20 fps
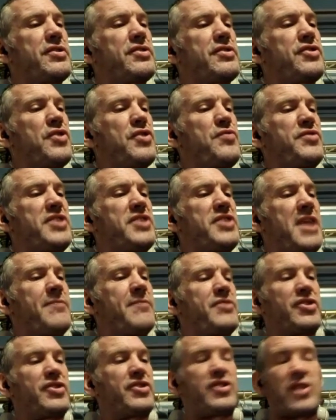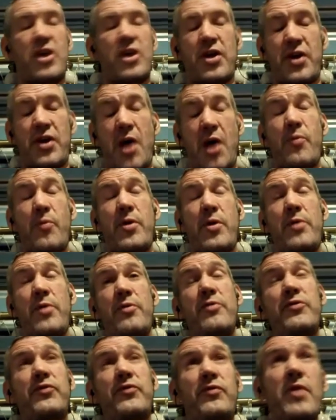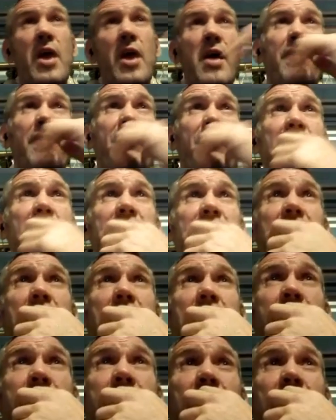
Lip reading: 2 teams had turned up with Phase 7